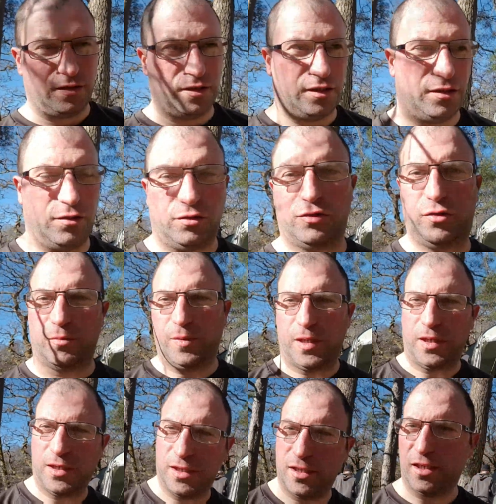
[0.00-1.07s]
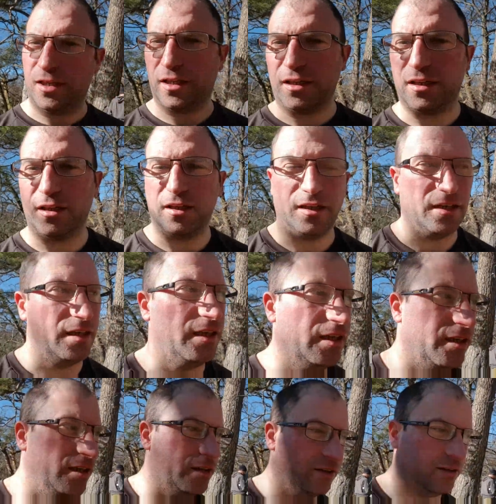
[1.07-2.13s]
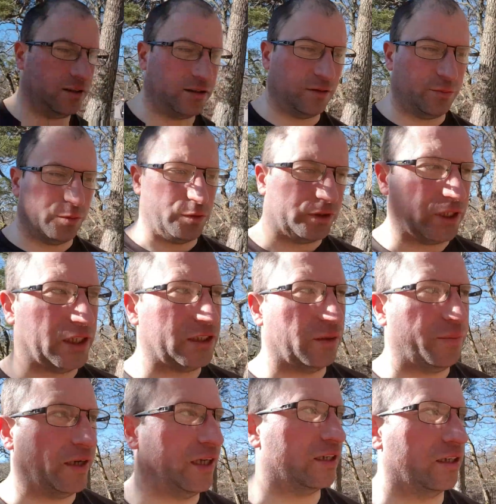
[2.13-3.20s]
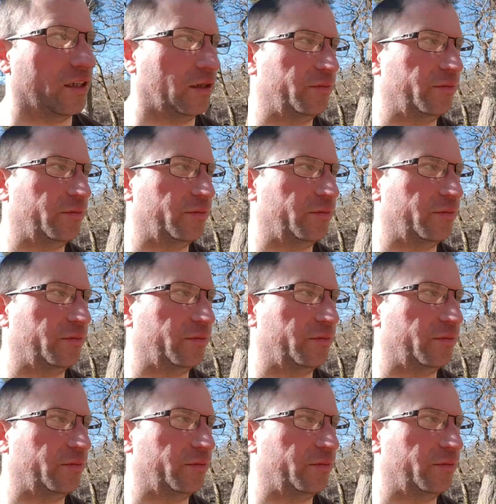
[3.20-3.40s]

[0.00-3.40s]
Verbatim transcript: Hey YouTube. Just in the process of packing